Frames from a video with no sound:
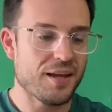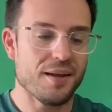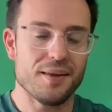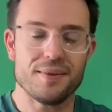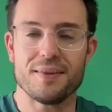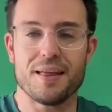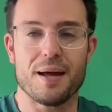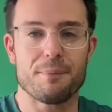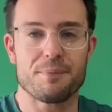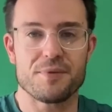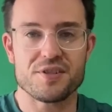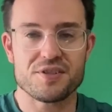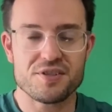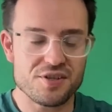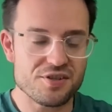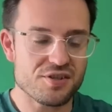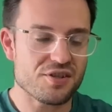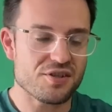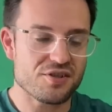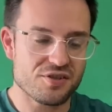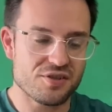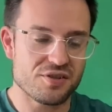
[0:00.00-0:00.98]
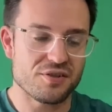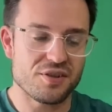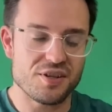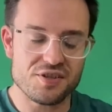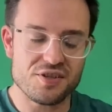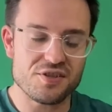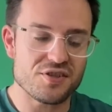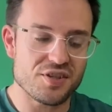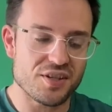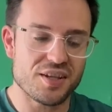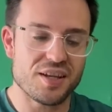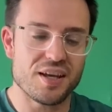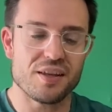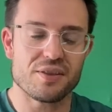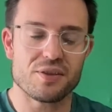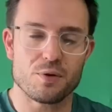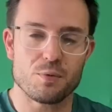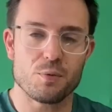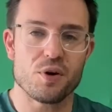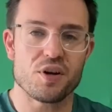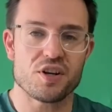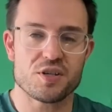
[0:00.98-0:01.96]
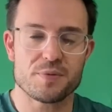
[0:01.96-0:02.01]
Now, this is a, this is a kit that
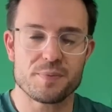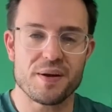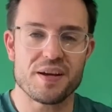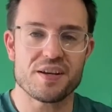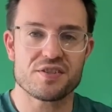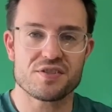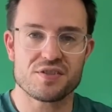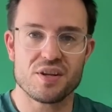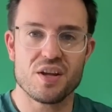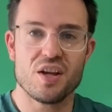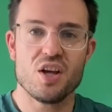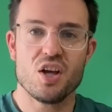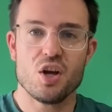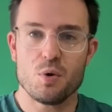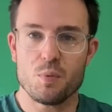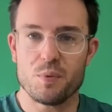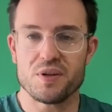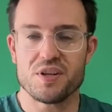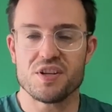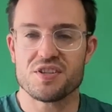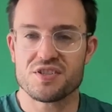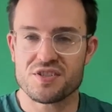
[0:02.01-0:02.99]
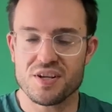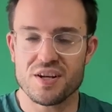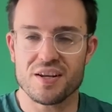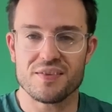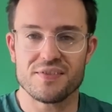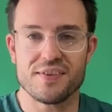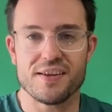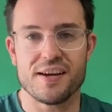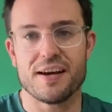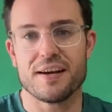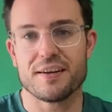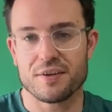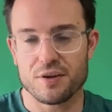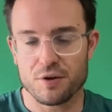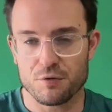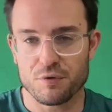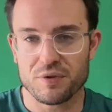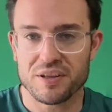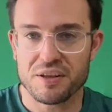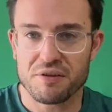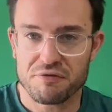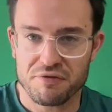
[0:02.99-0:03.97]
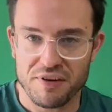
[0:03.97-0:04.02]
works best when you're sitting down and
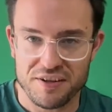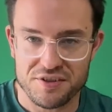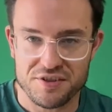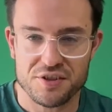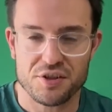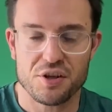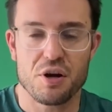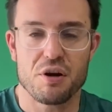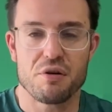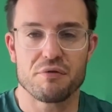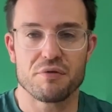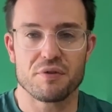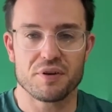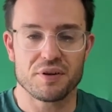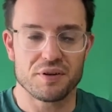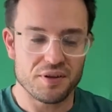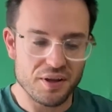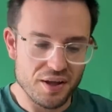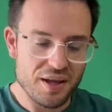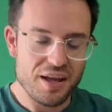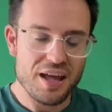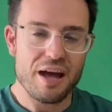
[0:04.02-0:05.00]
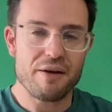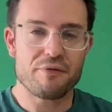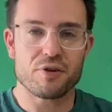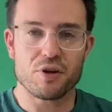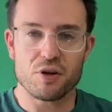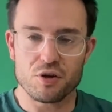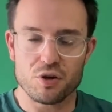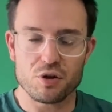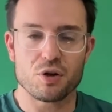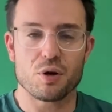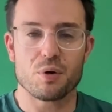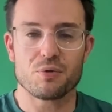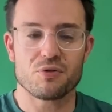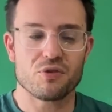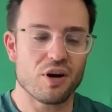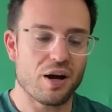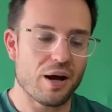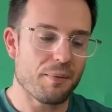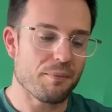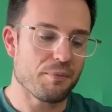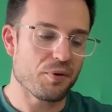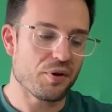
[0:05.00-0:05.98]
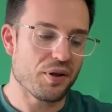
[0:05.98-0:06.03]
really fussing over and having a good old
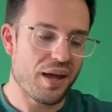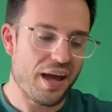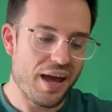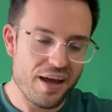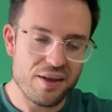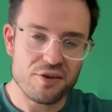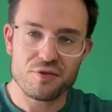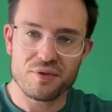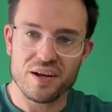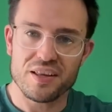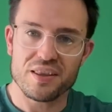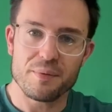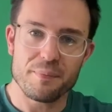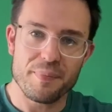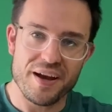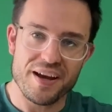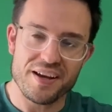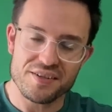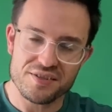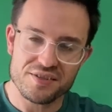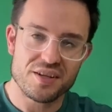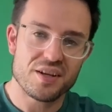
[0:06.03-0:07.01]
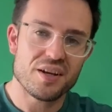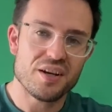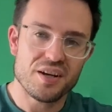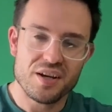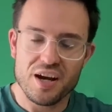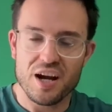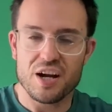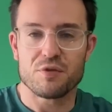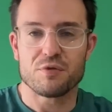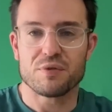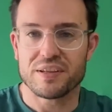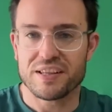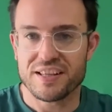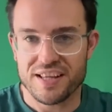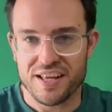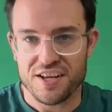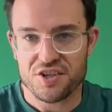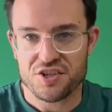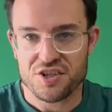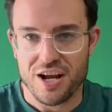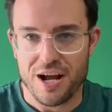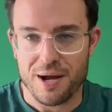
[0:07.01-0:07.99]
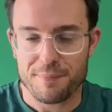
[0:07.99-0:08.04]
time, put your hands around the base and really get
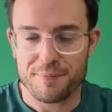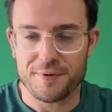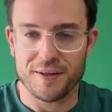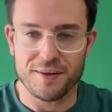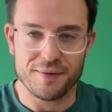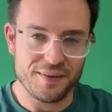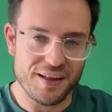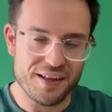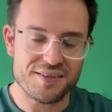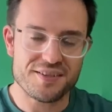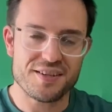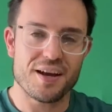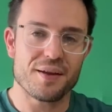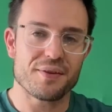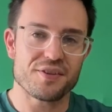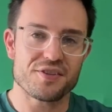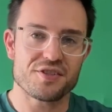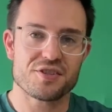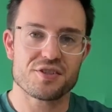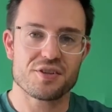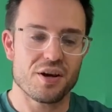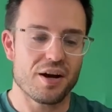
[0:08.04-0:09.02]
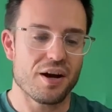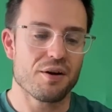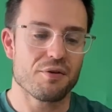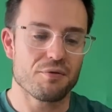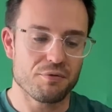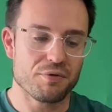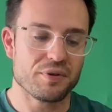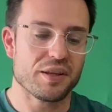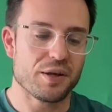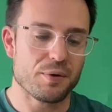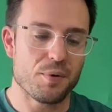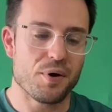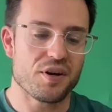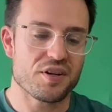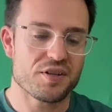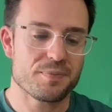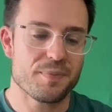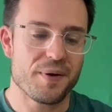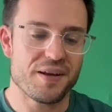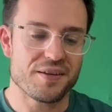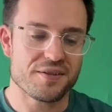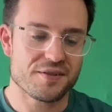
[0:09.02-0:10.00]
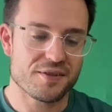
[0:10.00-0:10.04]
sharpening. That's how this guy really works
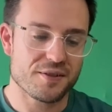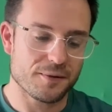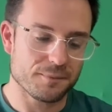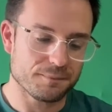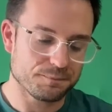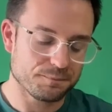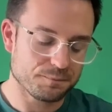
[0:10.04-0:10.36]
best.